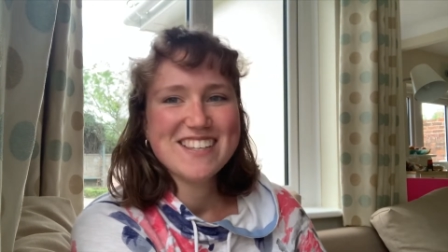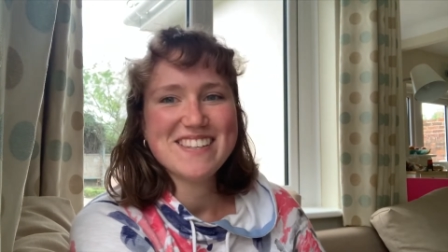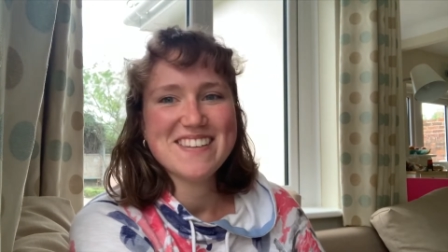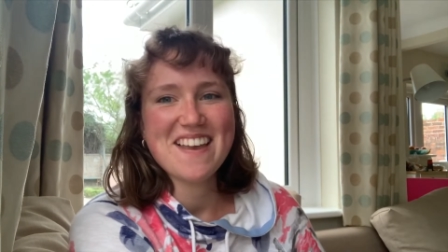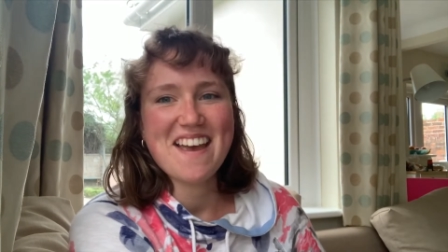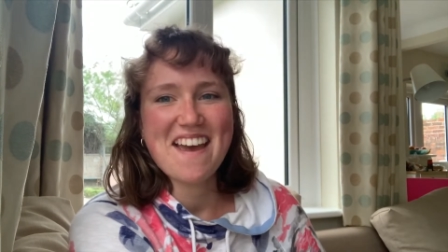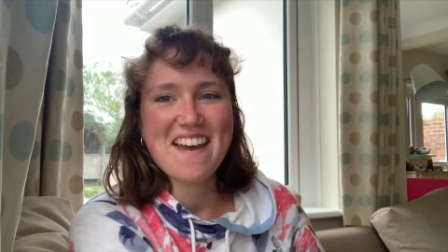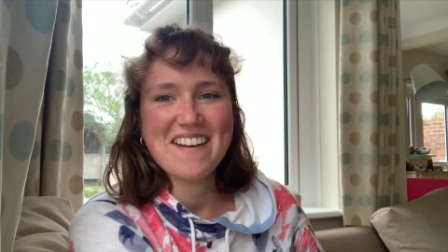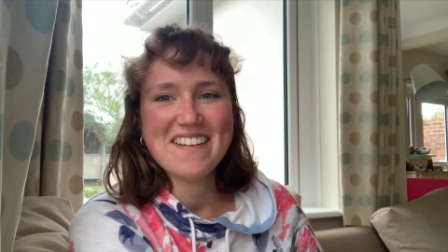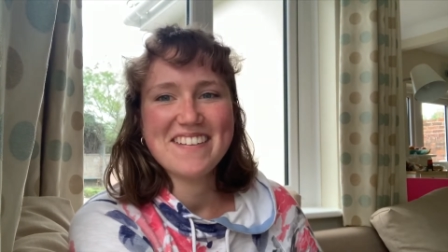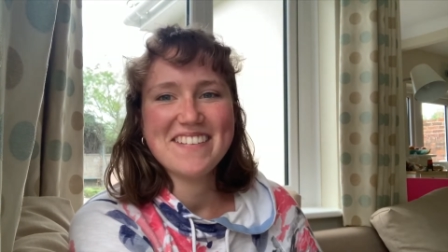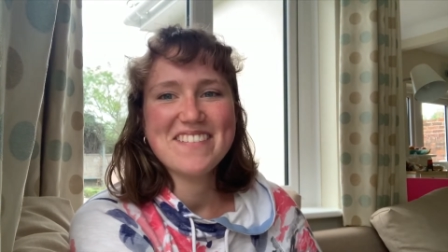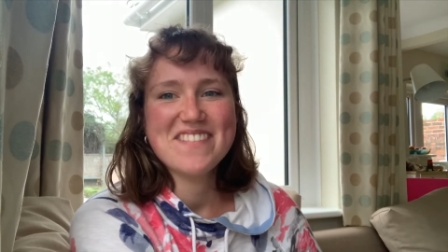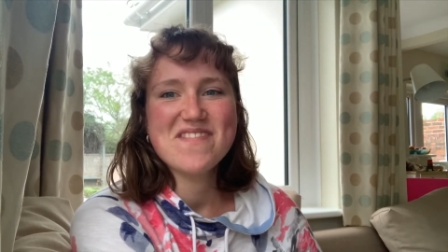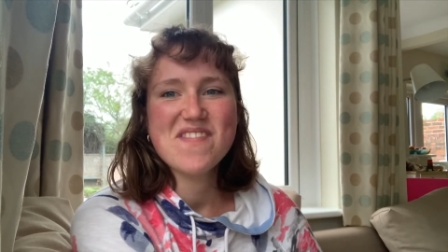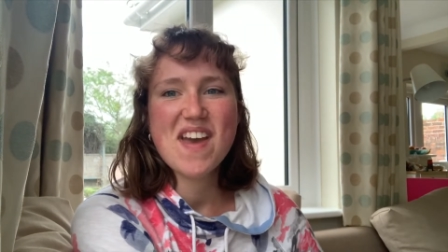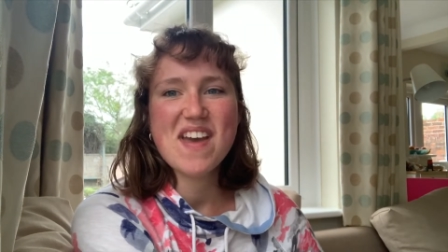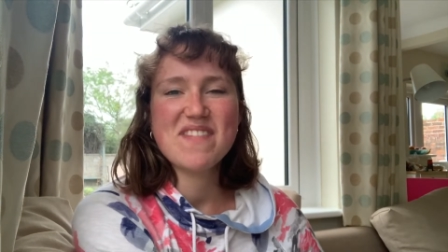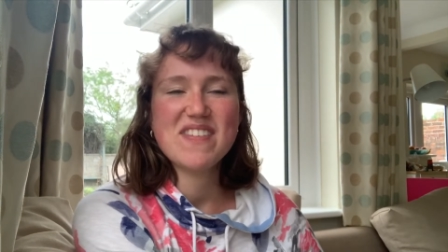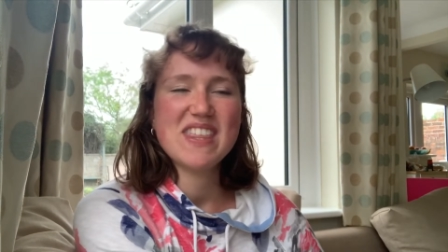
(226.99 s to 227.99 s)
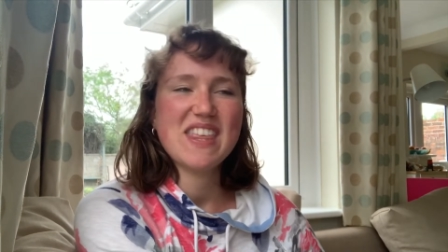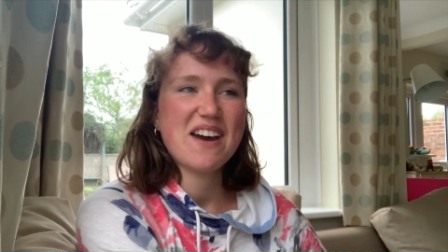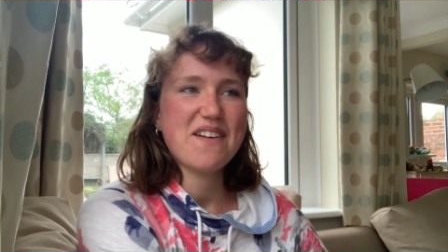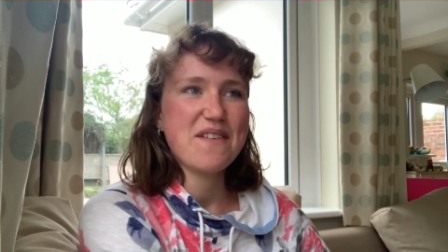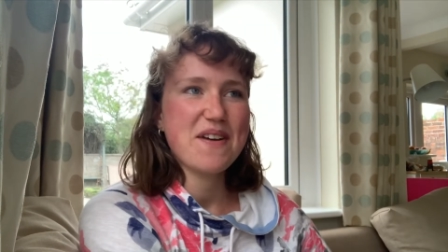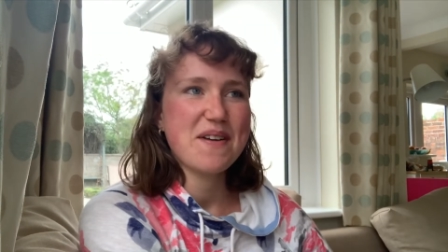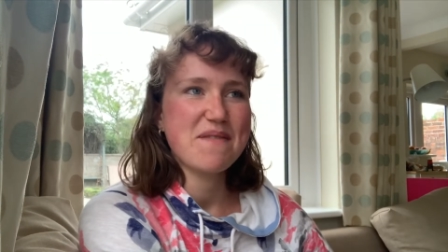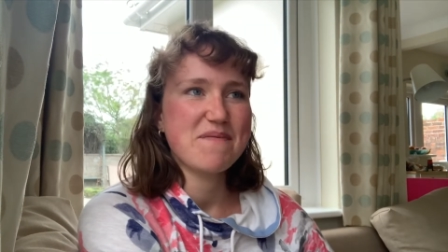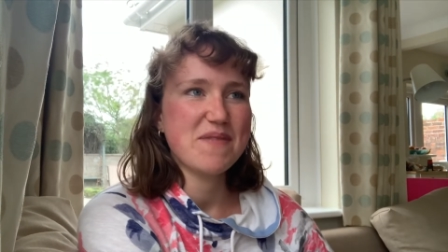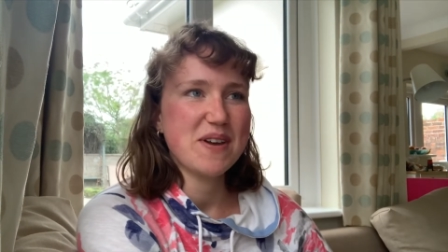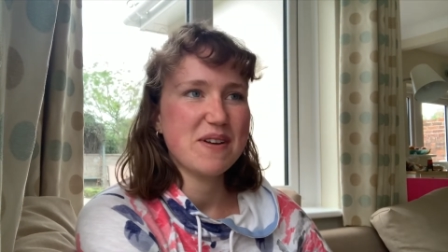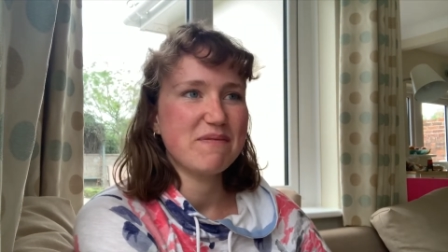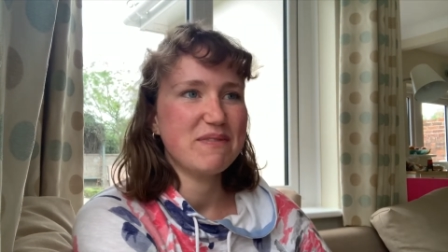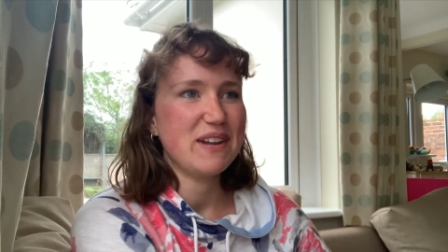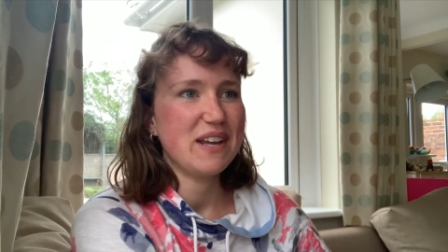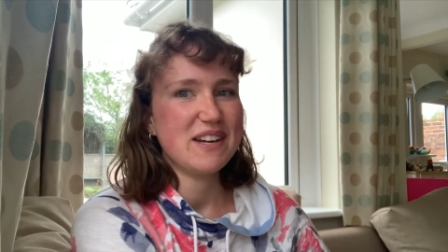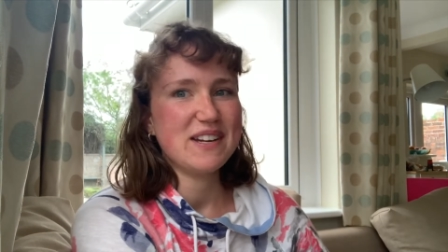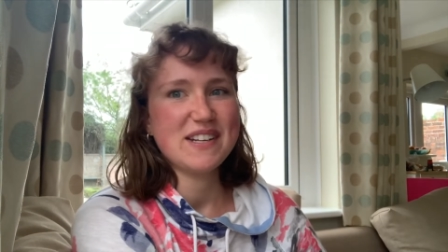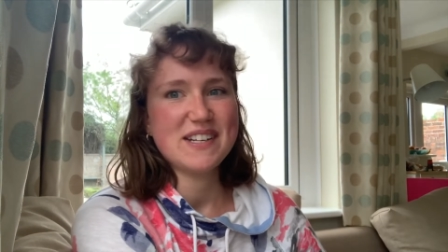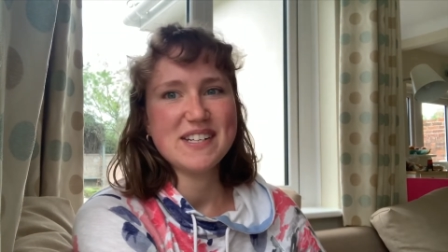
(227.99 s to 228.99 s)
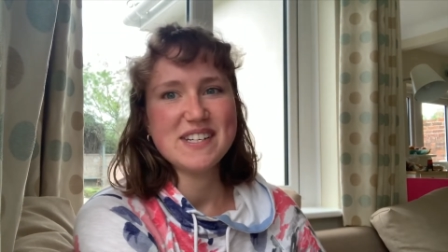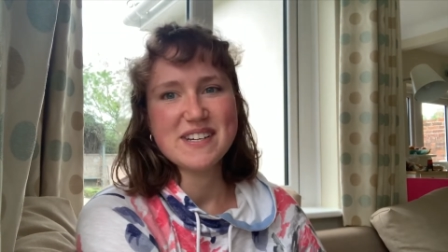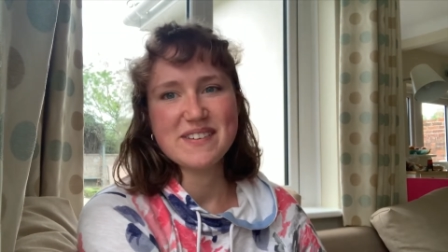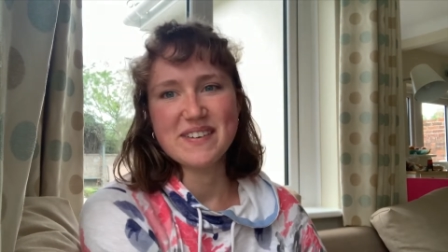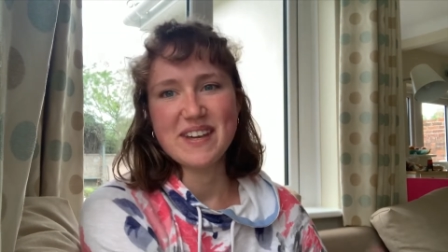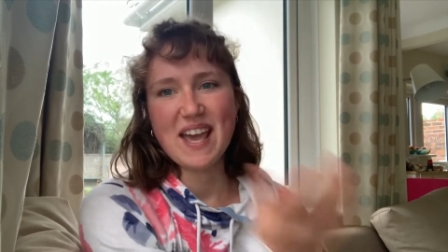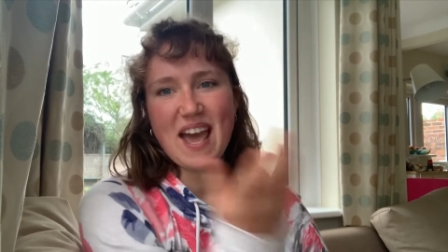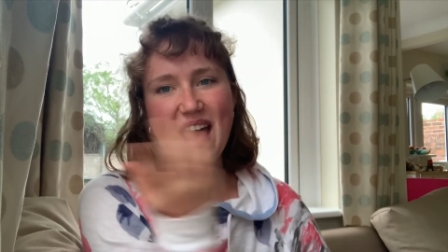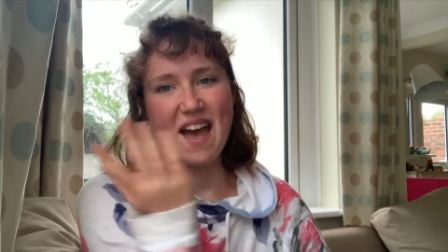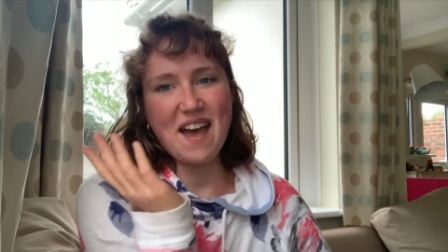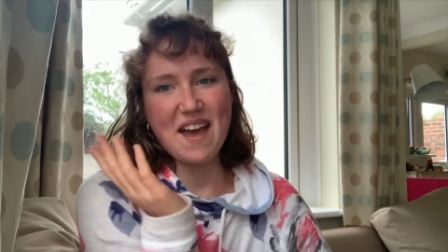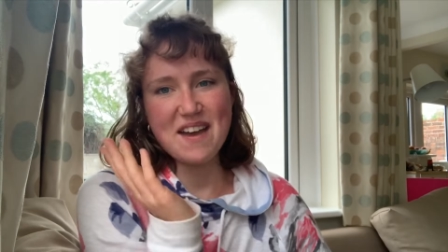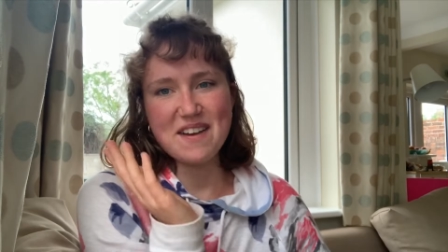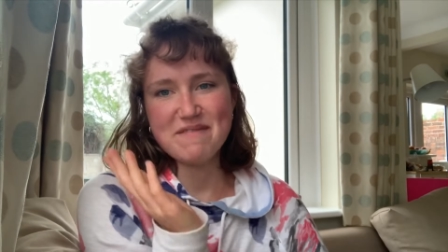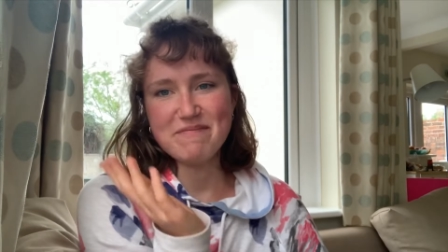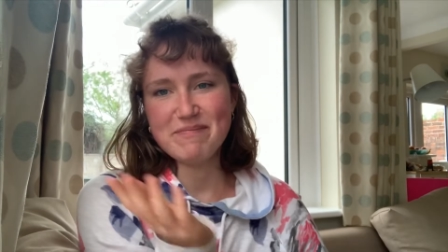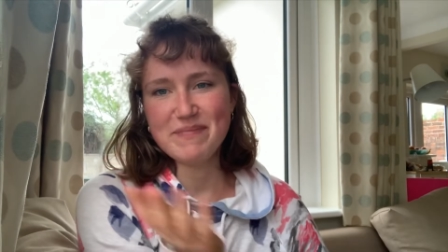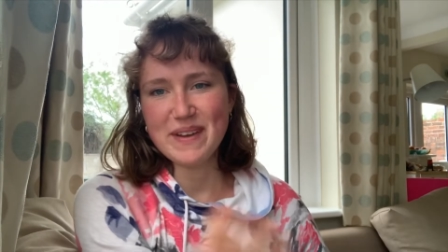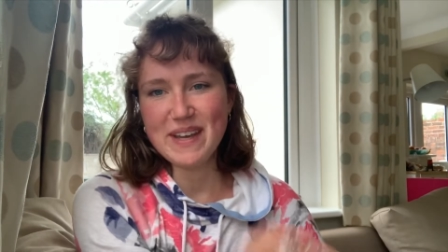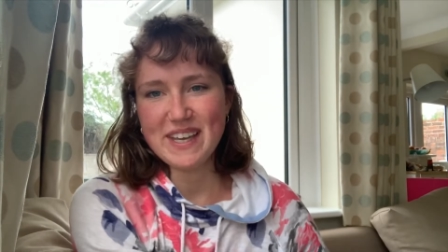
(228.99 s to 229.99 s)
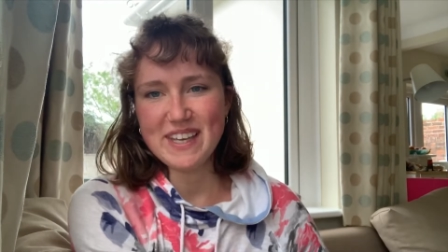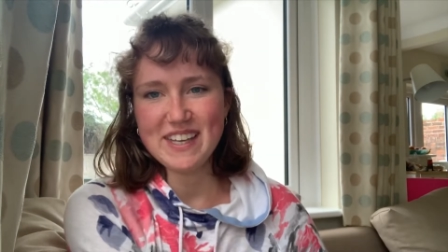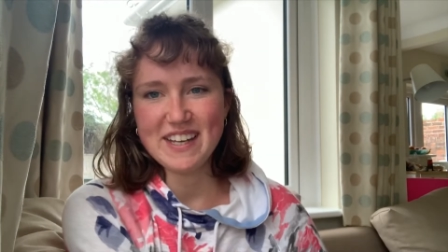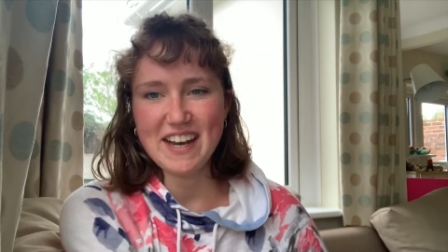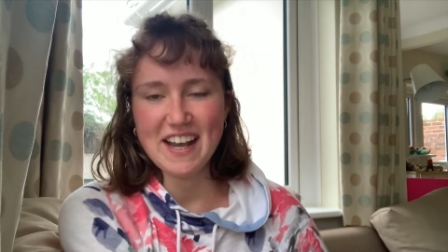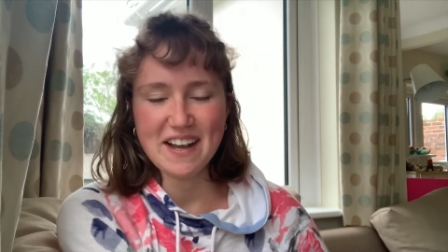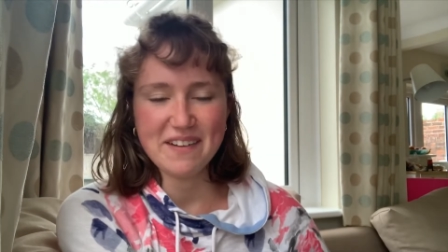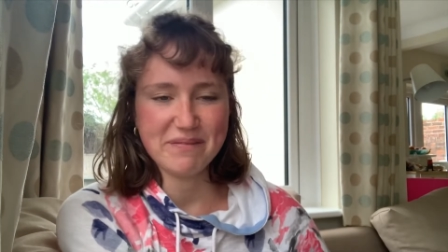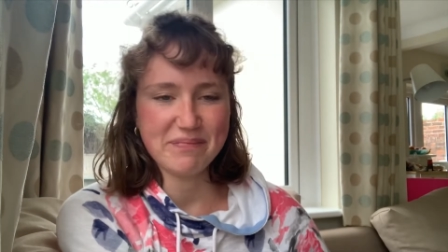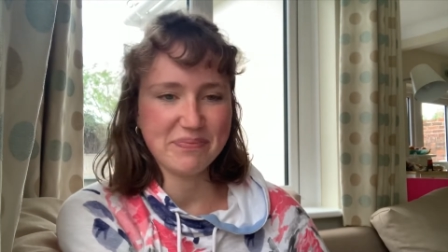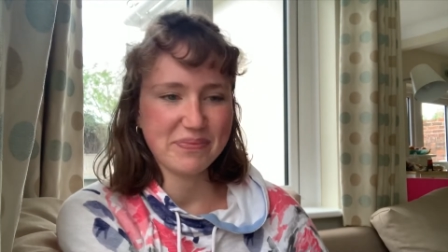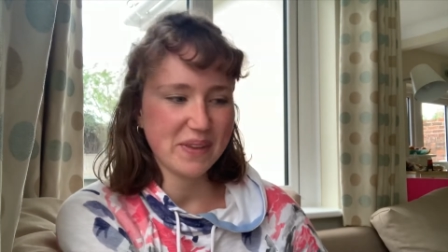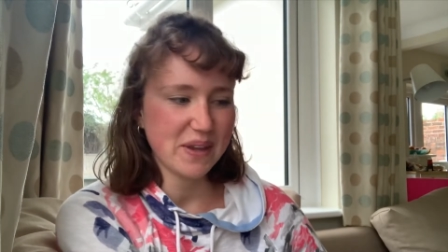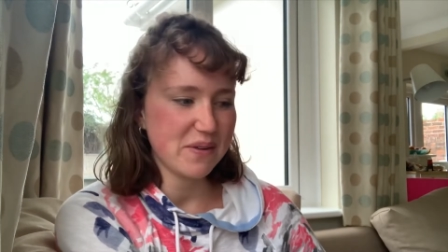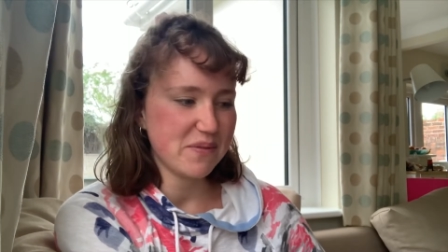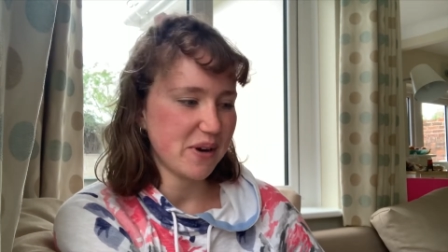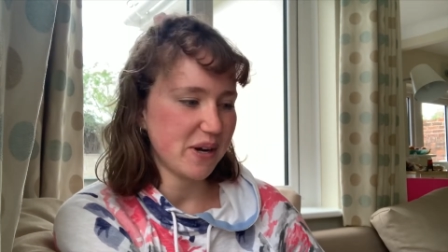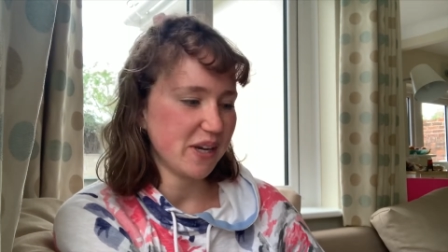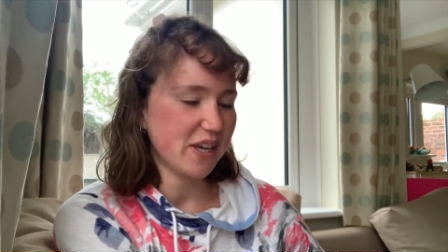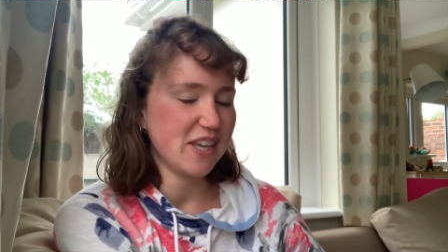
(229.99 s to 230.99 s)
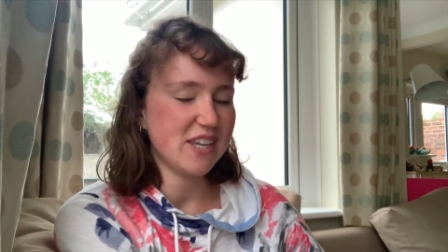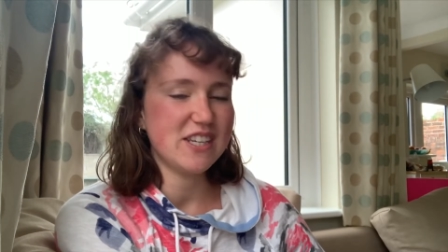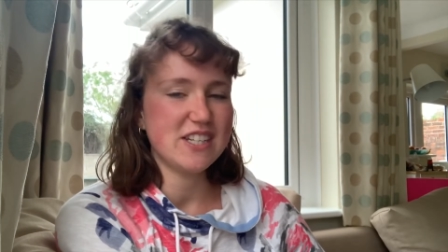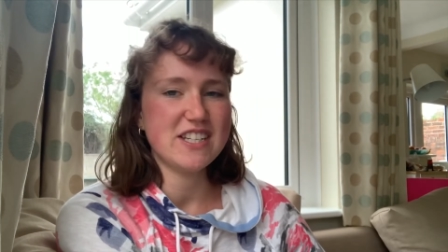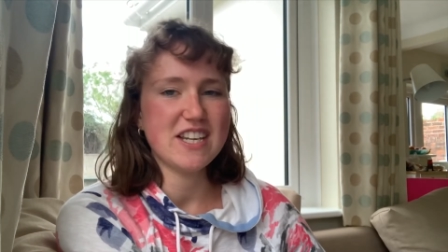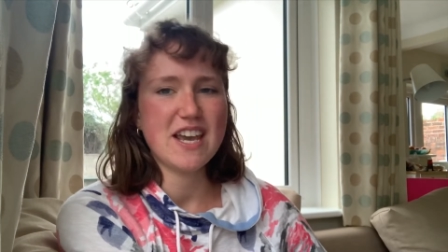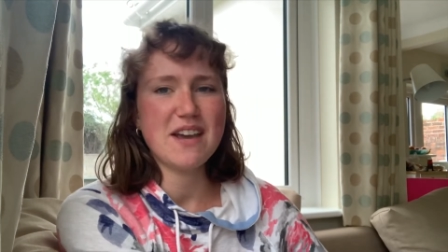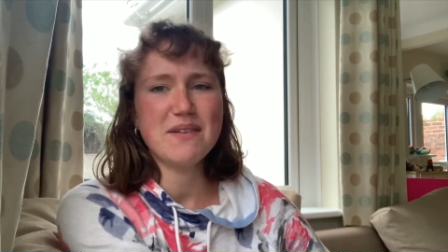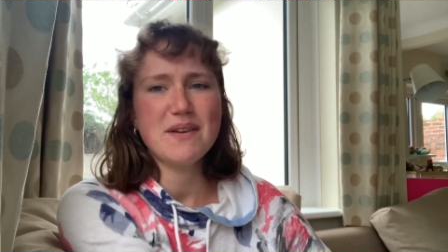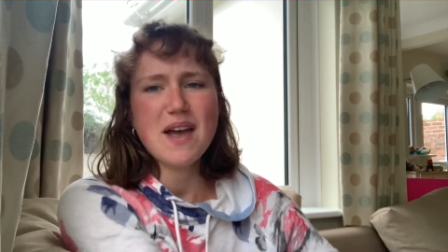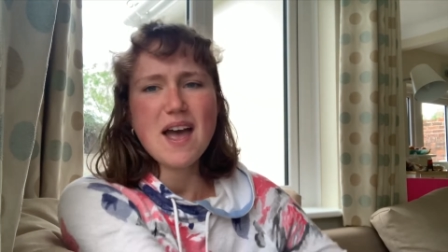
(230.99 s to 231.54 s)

So maybe that won't be uploaded till we get home, but you know, what can you do?